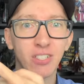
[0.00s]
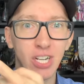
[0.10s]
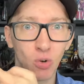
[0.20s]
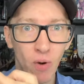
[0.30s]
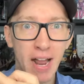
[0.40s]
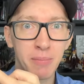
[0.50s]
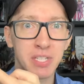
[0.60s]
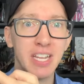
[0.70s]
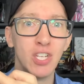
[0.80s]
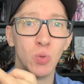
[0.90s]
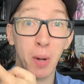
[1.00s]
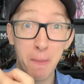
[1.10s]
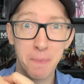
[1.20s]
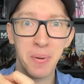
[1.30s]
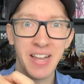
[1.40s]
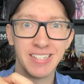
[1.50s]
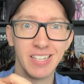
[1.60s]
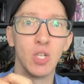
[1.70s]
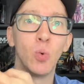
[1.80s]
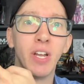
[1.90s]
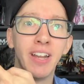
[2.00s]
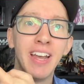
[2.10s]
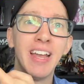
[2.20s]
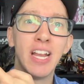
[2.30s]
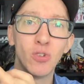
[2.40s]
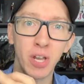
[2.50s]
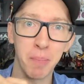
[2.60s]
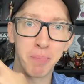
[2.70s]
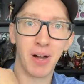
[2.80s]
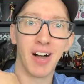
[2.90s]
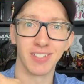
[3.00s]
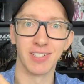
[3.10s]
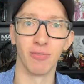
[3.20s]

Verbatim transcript: grabs into it, bites into it, and you'll get a positive